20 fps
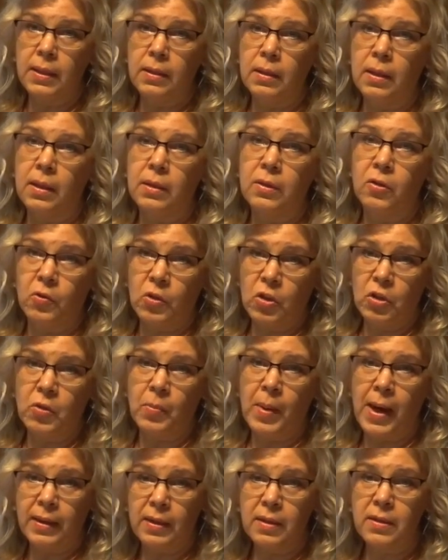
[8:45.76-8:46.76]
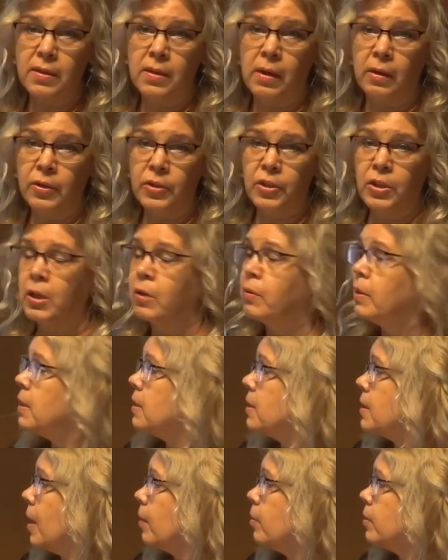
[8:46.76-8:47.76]
the somatic cells. So it
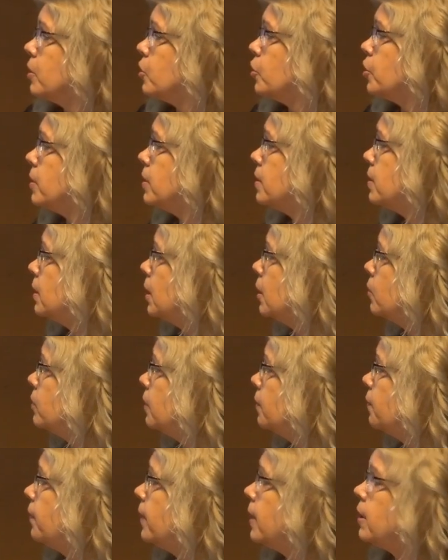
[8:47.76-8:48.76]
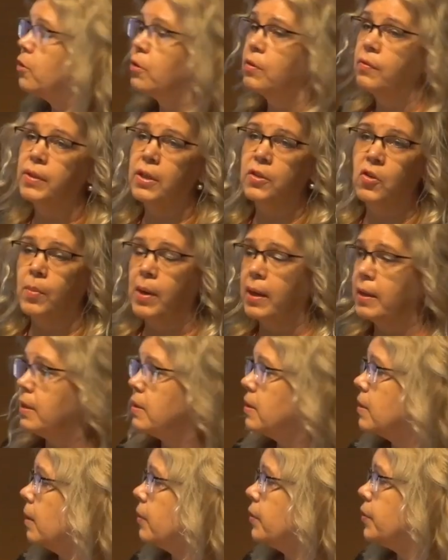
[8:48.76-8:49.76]
establishes now the fate of the
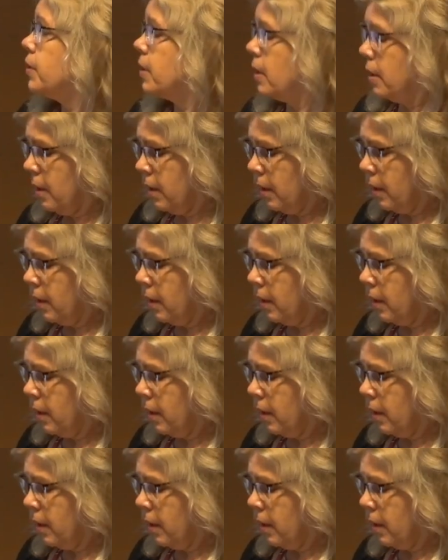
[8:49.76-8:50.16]
somatic cells.